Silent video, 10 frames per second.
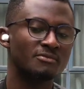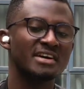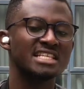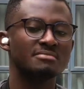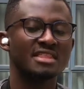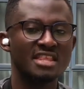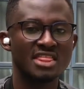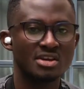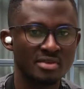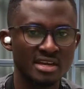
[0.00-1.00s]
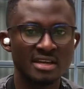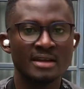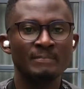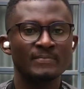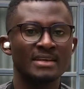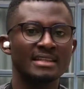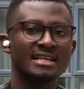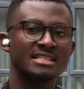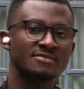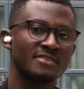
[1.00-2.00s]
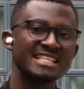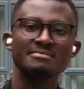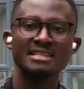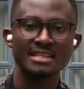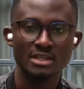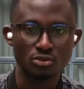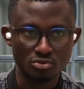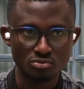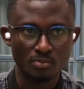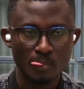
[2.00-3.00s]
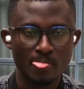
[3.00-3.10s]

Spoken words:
vitamin D3 and that is vitamin K2.